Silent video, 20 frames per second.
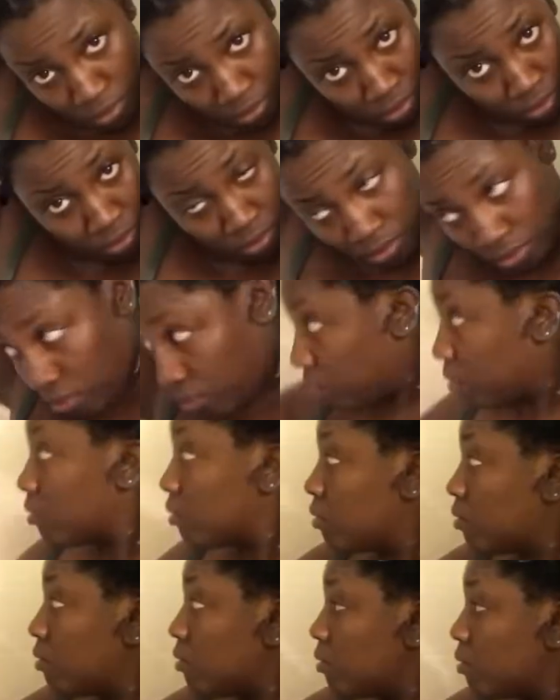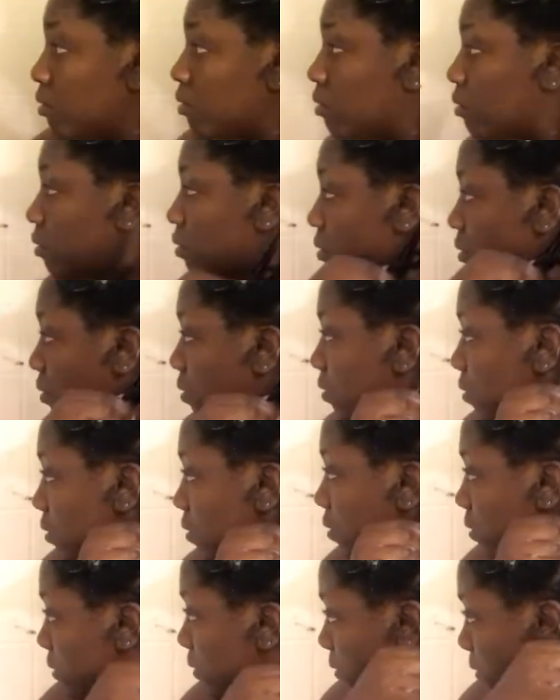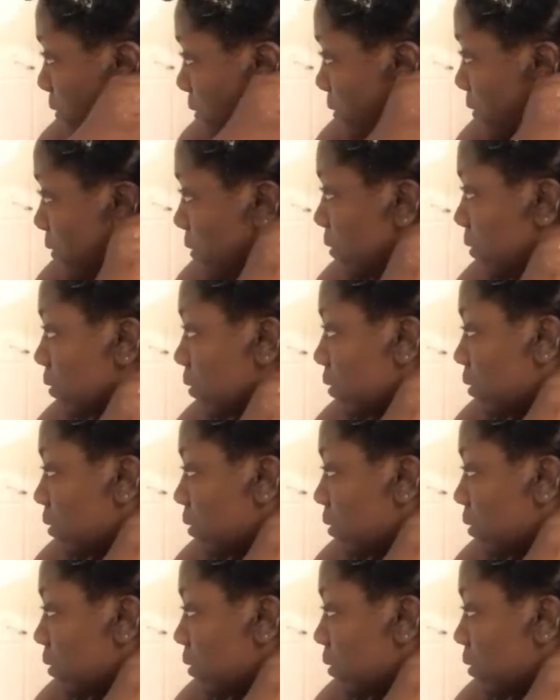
should have. But you know, it is what it